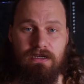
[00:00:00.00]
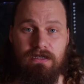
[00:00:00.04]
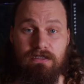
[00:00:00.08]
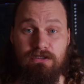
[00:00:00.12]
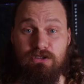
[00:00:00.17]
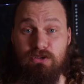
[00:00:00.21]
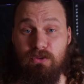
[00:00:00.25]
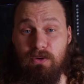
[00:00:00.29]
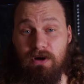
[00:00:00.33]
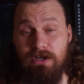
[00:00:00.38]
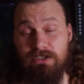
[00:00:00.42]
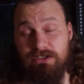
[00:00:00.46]

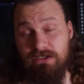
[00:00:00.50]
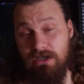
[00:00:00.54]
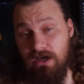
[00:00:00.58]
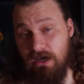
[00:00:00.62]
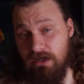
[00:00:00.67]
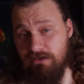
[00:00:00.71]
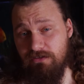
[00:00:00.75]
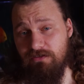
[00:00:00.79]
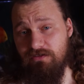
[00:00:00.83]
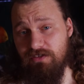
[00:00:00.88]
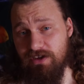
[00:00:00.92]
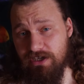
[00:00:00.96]
towards
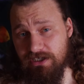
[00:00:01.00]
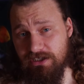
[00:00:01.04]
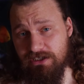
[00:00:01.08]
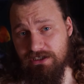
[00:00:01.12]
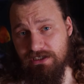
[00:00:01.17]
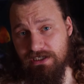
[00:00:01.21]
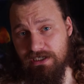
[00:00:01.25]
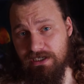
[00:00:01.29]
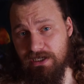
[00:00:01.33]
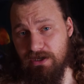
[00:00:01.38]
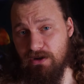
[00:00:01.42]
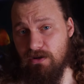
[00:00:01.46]
other fish
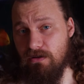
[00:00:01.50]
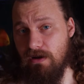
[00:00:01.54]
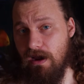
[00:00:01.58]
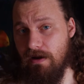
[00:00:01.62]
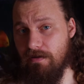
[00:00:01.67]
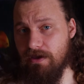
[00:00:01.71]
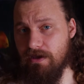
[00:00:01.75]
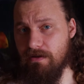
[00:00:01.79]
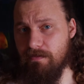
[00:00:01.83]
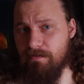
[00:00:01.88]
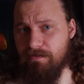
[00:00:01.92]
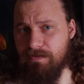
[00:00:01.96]
in the
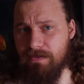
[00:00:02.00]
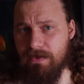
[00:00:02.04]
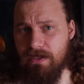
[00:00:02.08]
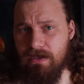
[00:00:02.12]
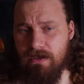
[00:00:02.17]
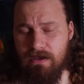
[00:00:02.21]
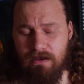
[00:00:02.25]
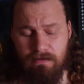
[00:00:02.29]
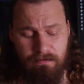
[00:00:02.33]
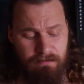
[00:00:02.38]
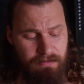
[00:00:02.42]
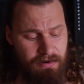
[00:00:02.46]
aquarium,
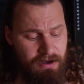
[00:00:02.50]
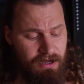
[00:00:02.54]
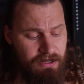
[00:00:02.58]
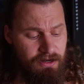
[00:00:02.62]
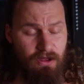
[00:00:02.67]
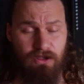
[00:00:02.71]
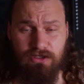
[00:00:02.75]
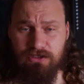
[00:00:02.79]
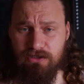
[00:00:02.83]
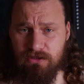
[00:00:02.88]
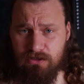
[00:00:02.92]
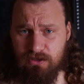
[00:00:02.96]
but
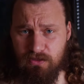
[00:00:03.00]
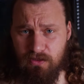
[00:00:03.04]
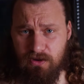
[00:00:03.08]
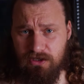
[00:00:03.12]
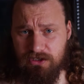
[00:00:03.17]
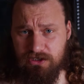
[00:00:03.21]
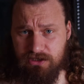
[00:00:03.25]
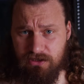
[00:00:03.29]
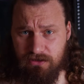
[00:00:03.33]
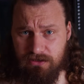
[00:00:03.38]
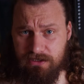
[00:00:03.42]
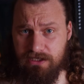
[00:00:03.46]
also
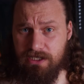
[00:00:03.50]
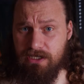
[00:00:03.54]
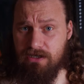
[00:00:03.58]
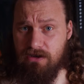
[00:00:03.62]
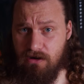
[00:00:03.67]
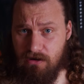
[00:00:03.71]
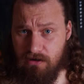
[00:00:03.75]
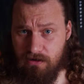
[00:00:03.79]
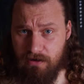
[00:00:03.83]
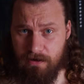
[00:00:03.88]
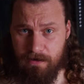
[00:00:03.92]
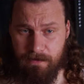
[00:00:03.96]
towards your
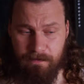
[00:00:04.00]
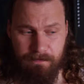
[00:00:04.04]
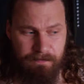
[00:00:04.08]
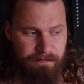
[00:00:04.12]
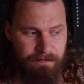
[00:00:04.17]
decor.